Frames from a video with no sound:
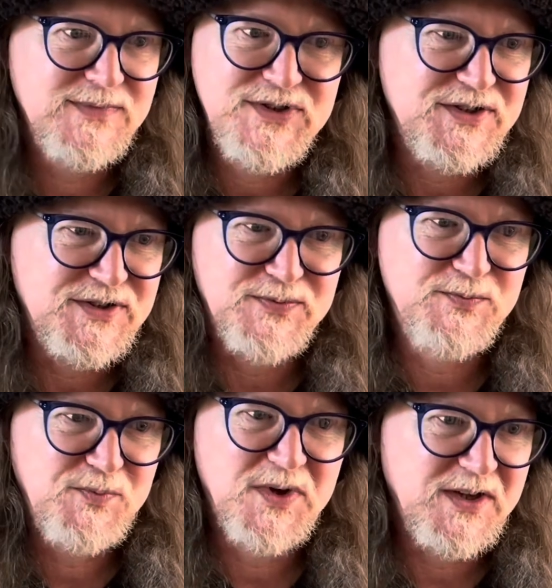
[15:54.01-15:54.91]
Just
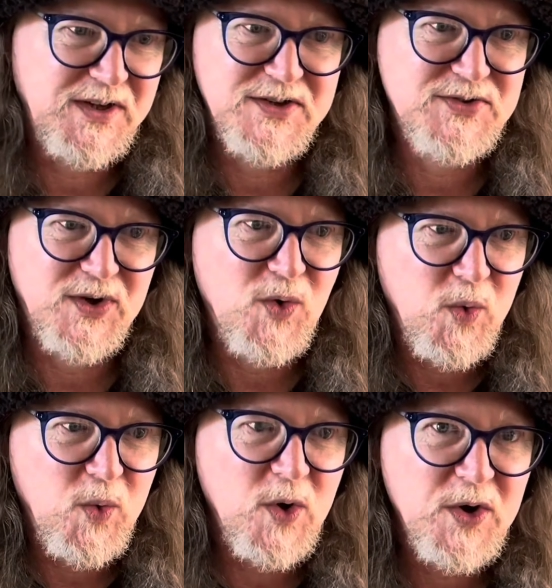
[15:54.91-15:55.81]
one of those sort of
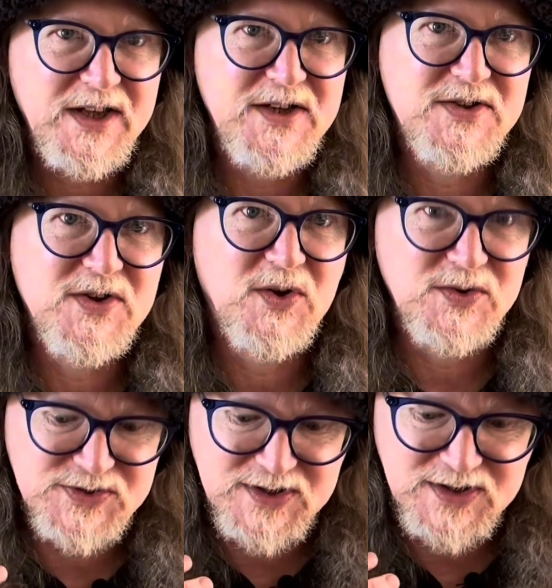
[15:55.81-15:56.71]
quirky
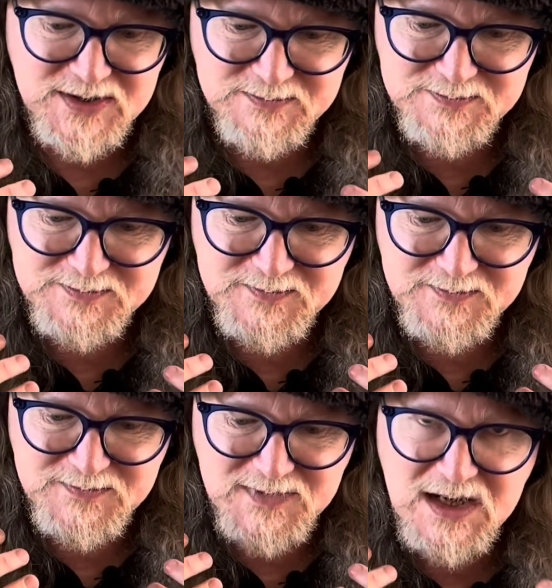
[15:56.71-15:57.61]
songs that
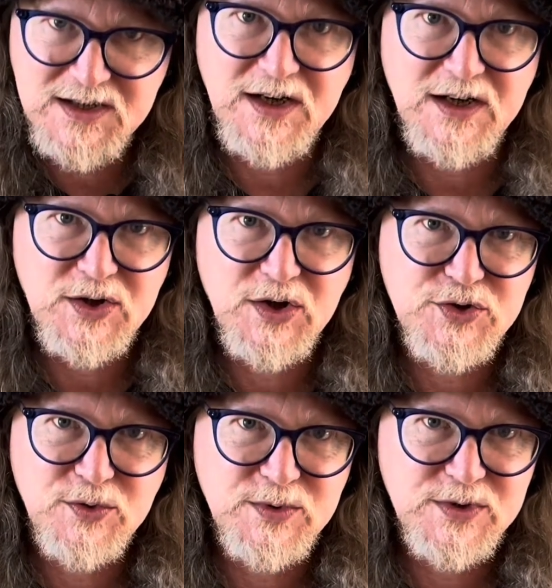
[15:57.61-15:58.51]
Nick
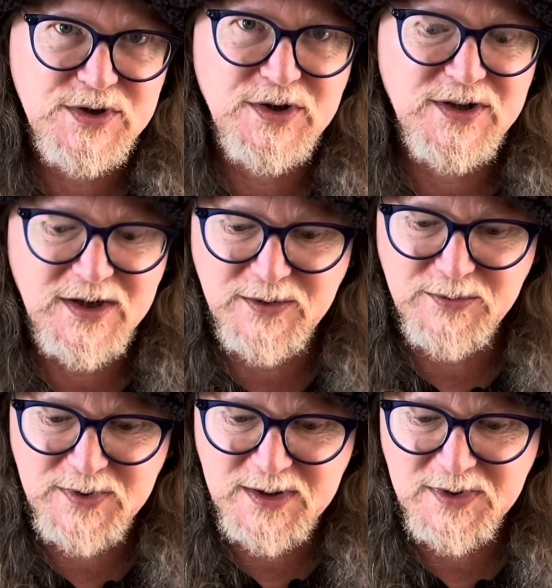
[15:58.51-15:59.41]
Kershaw would do that I
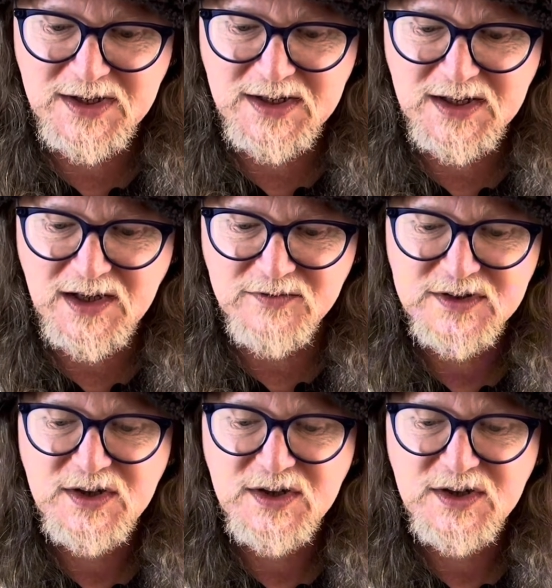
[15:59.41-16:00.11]
really, really love.